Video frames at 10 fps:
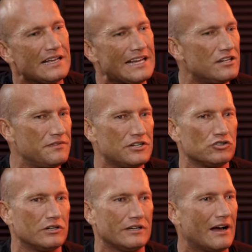
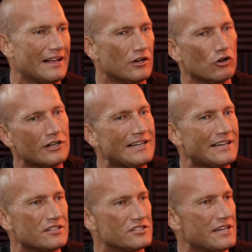individually, like looking
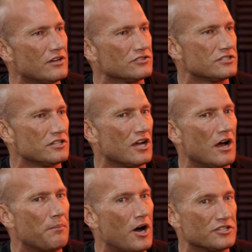into sales as
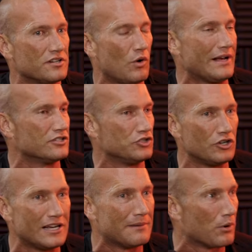a positive way, because you
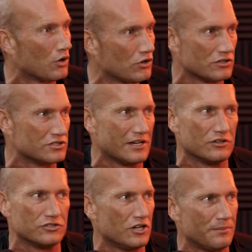could get burned on
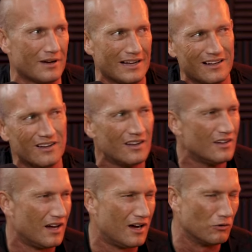sales and you could be like,
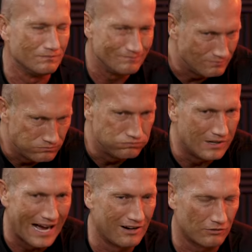oh,
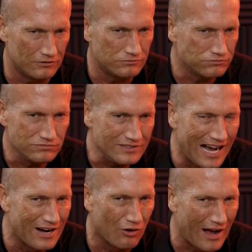I
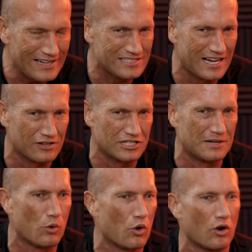don't like sales
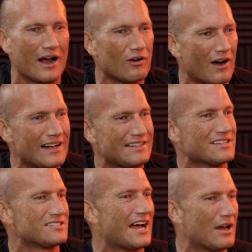anymore, or I don't like that
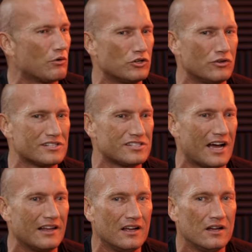side. I want to do this
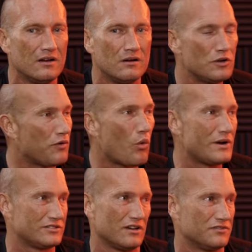side. You've
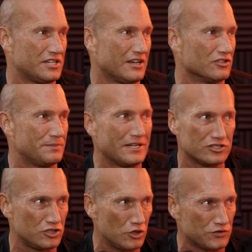always loved sales
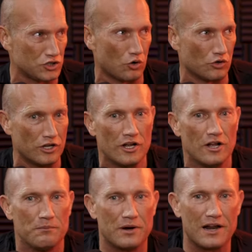because you've sold.
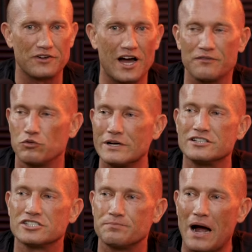Yeah. But I've kind of
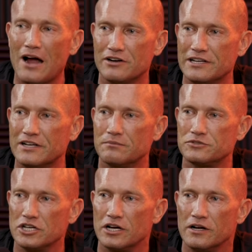re-inspired him
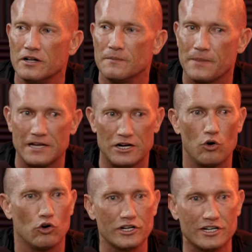to, you know,
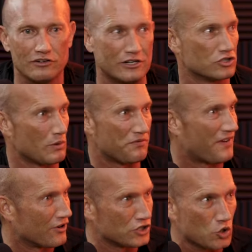look at a leader. So we
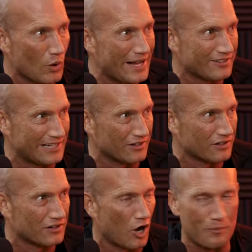found a great
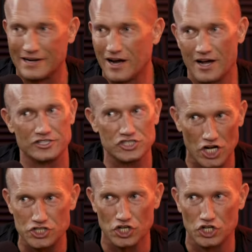leader. Oh, my God,
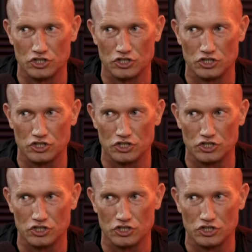such a good